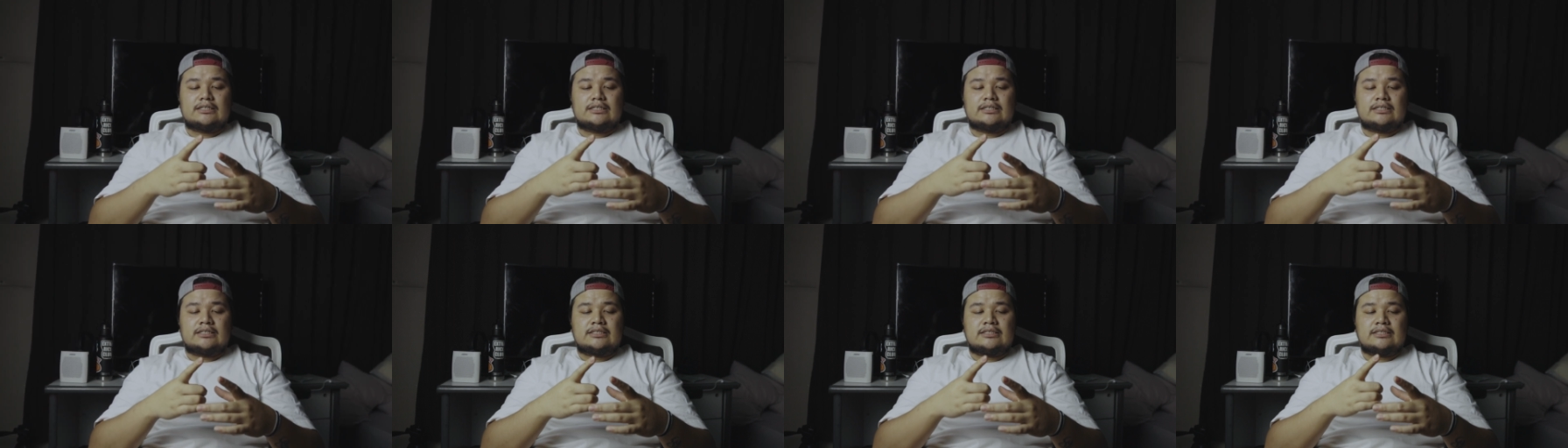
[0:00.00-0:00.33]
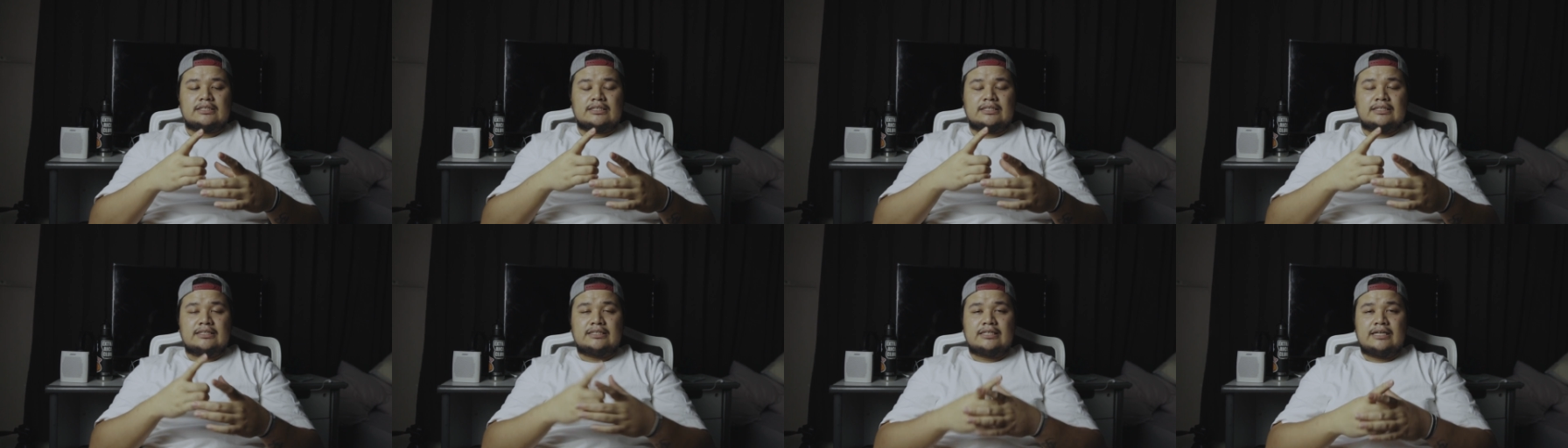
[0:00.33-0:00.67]
is
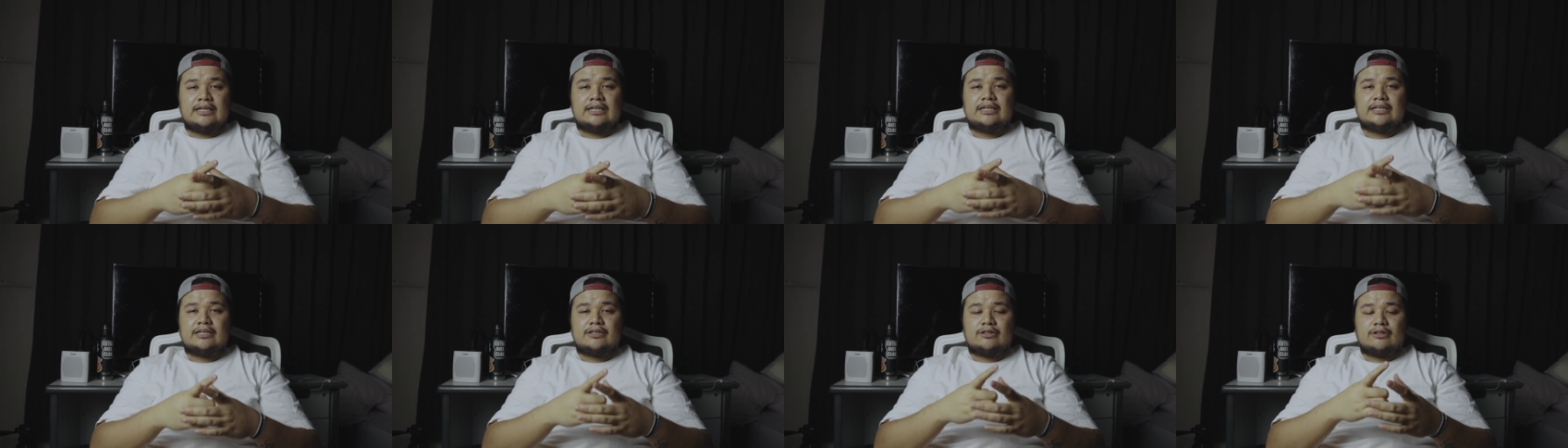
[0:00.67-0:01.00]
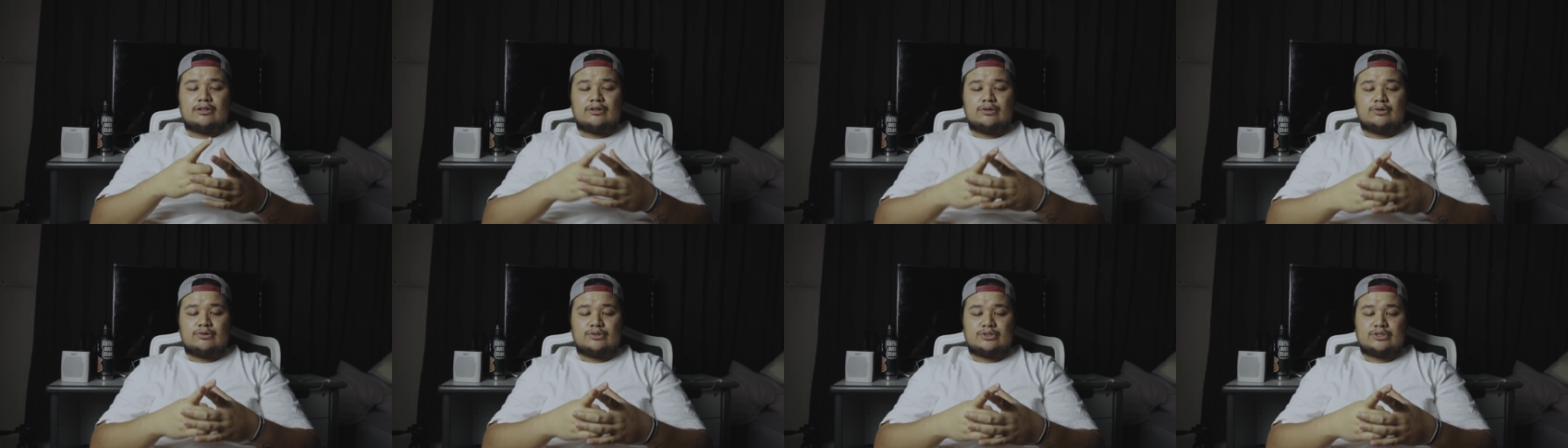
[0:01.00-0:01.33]
a day
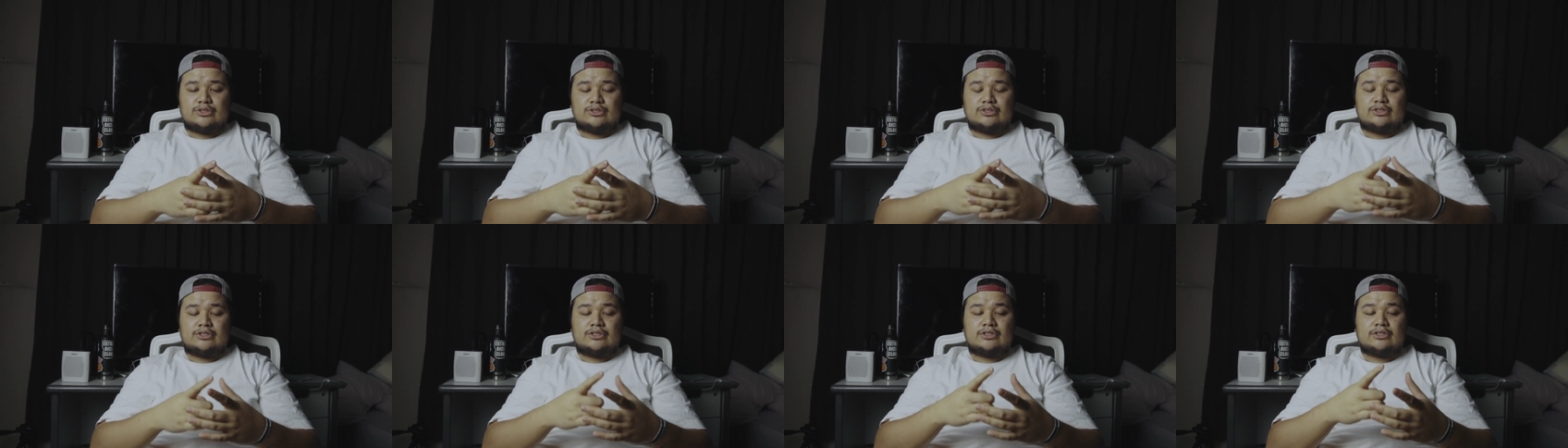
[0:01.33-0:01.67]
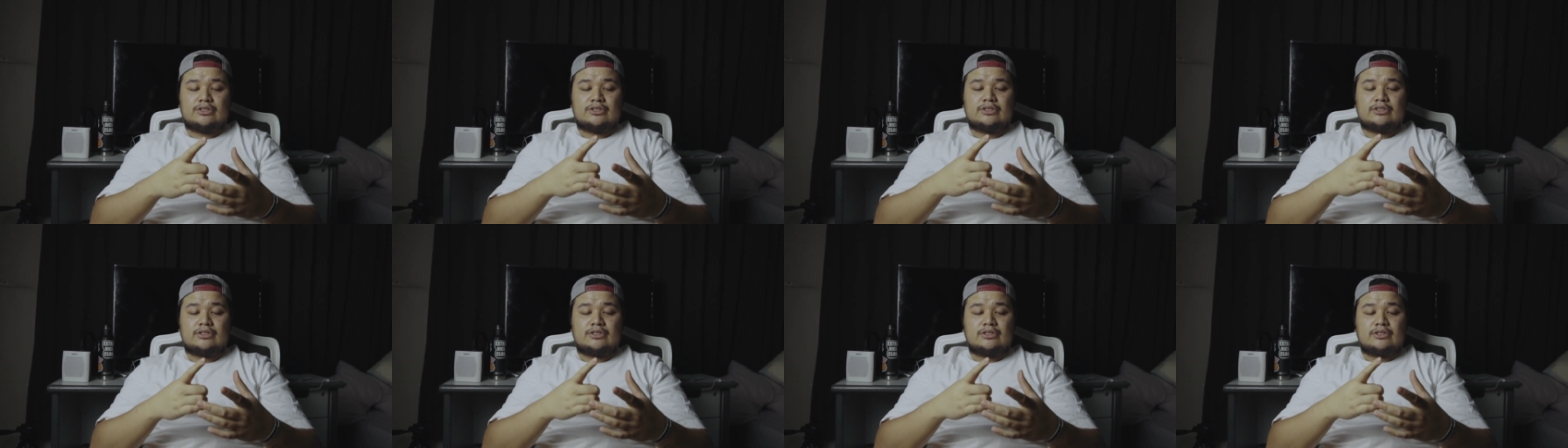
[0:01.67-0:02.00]

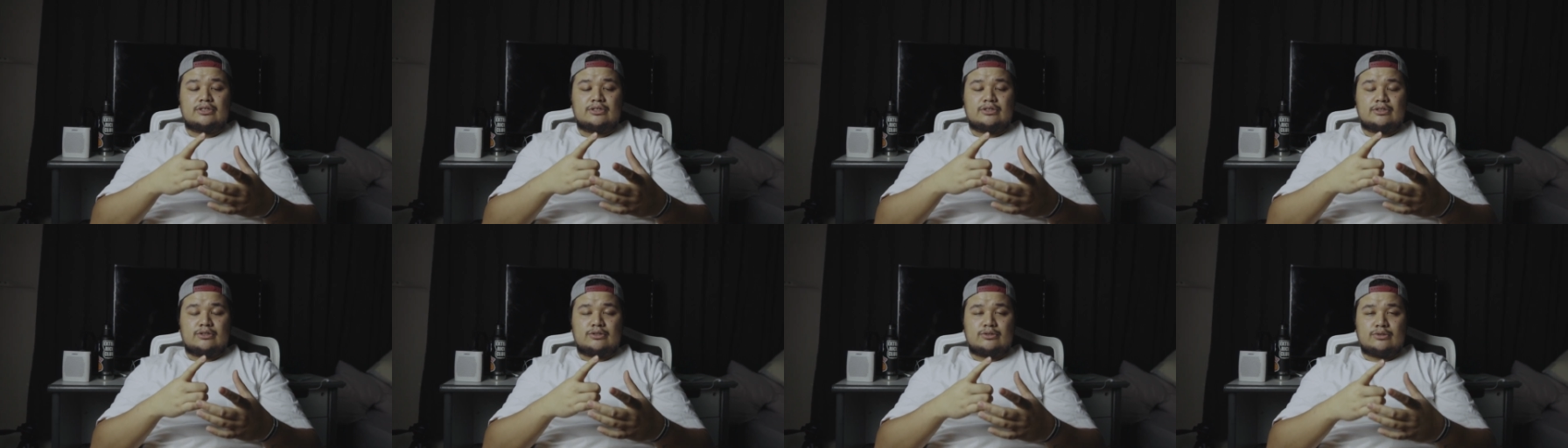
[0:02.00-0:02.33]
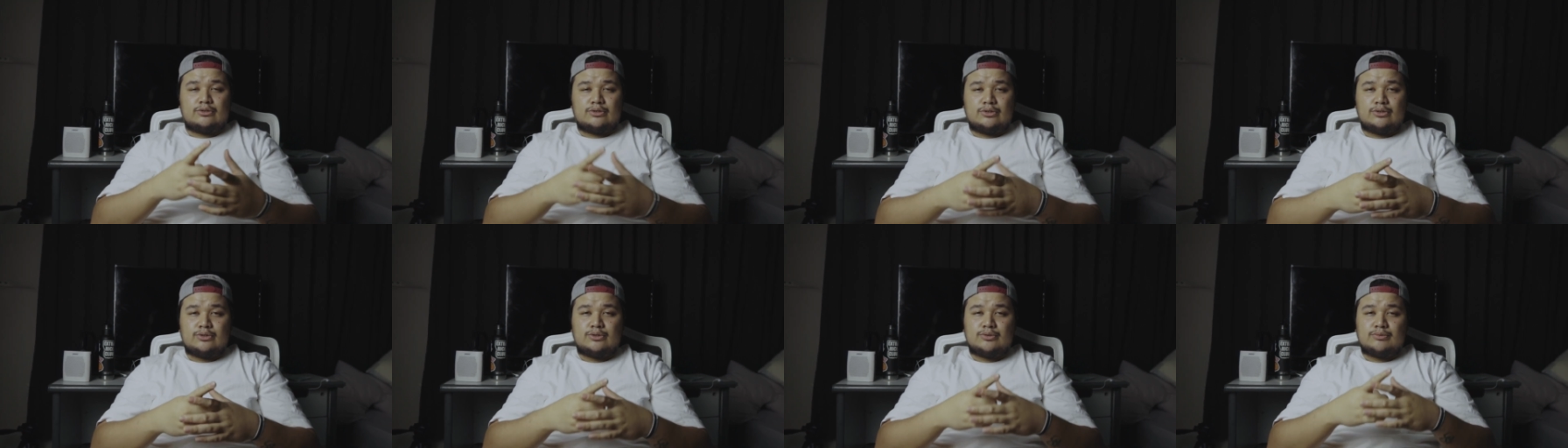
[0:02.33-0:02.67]
closer to
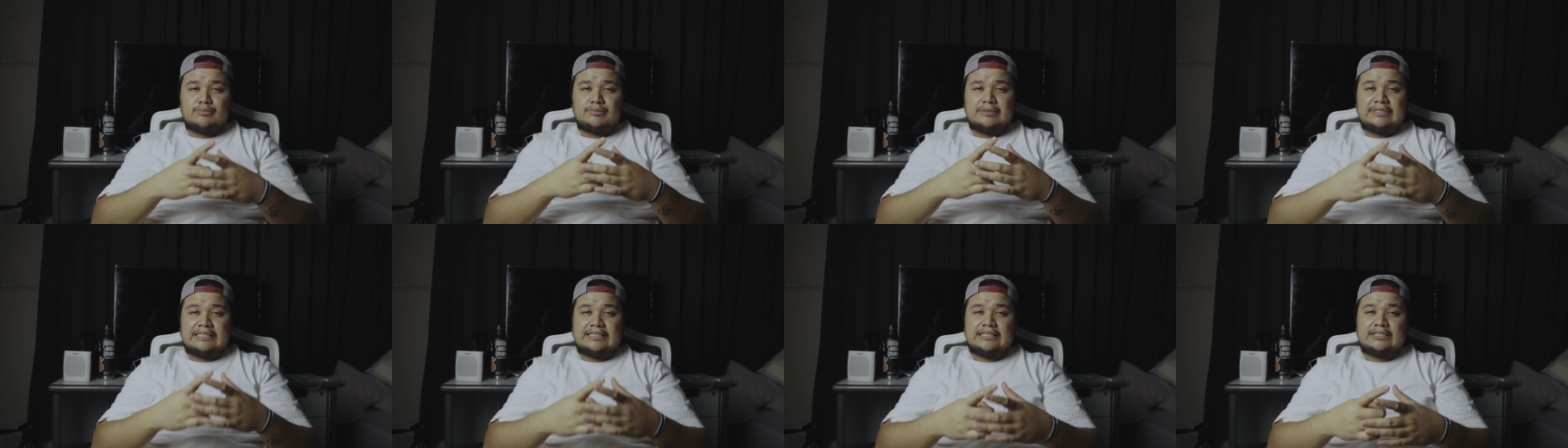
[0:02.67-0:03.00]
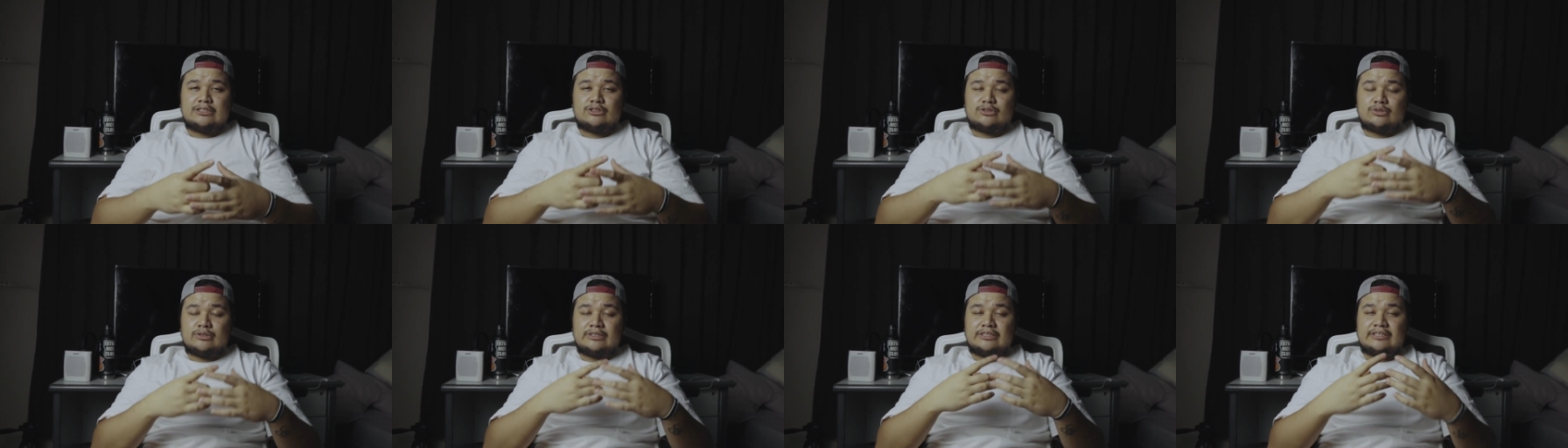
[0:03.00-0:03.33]
you
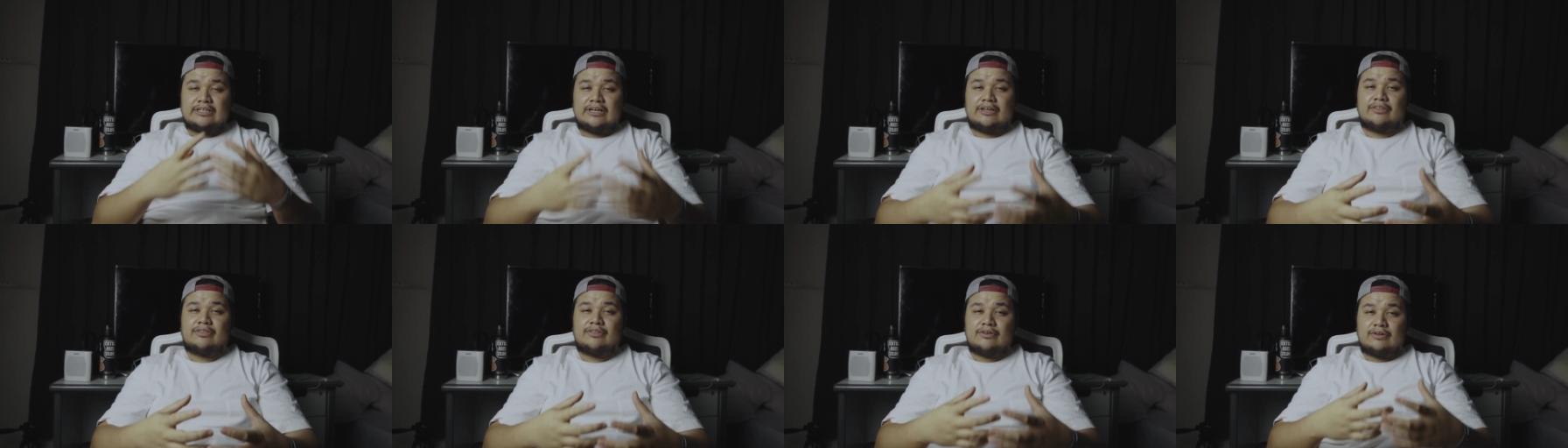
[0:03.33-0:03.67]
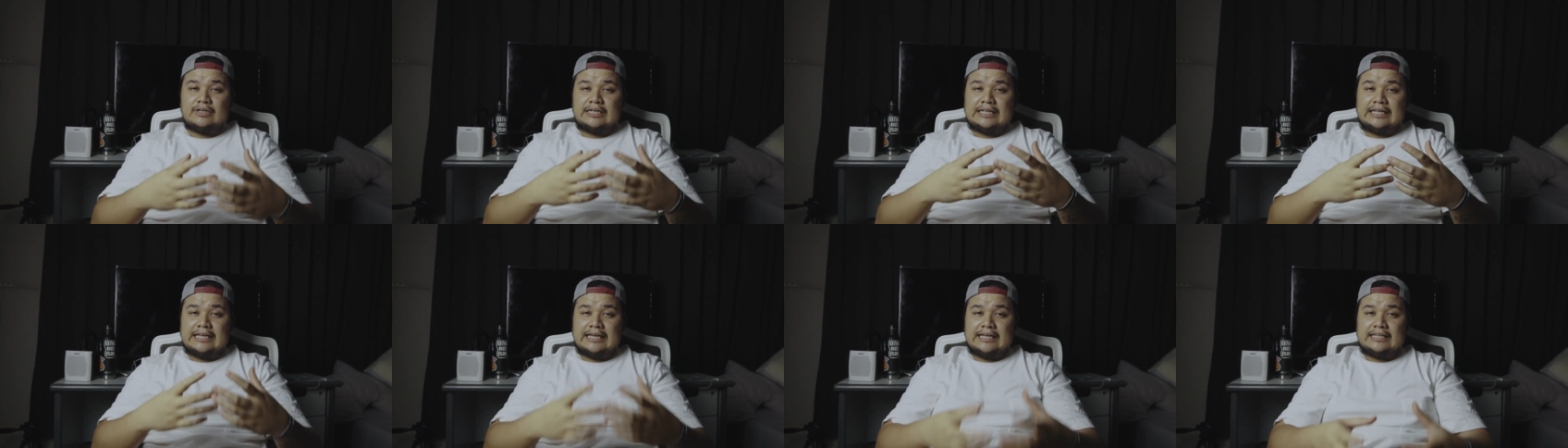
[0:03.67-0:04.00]
being
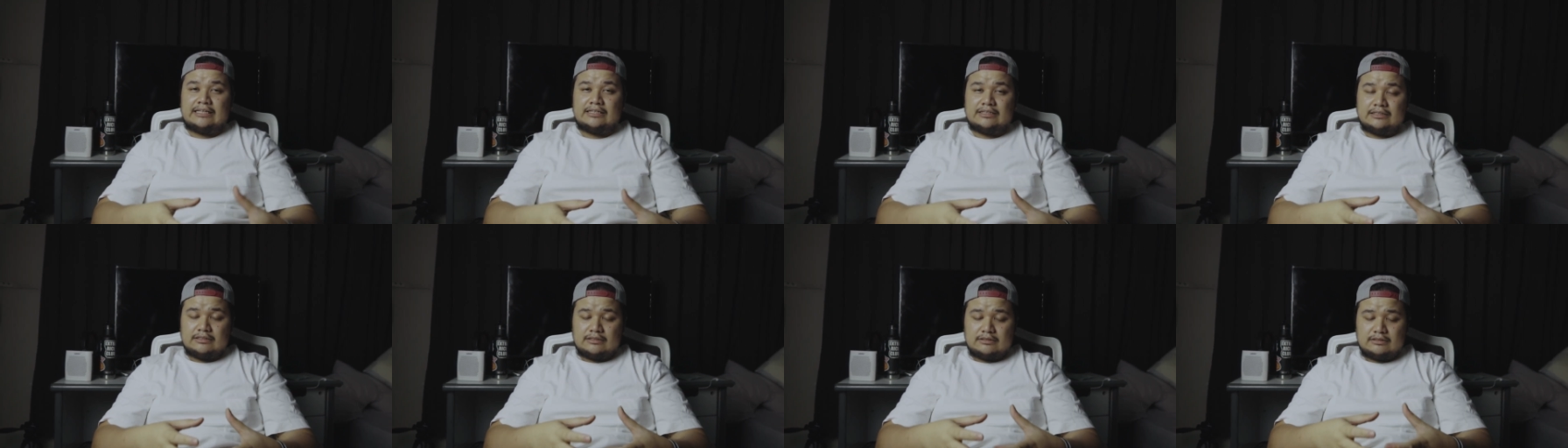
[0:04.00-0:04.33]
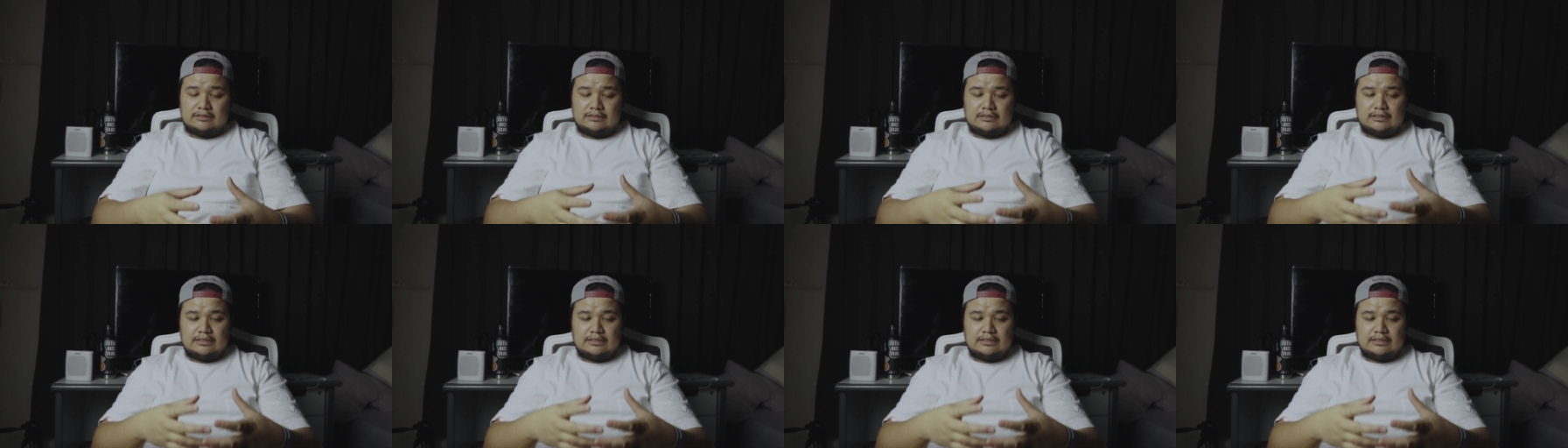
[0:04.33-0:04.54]
together again.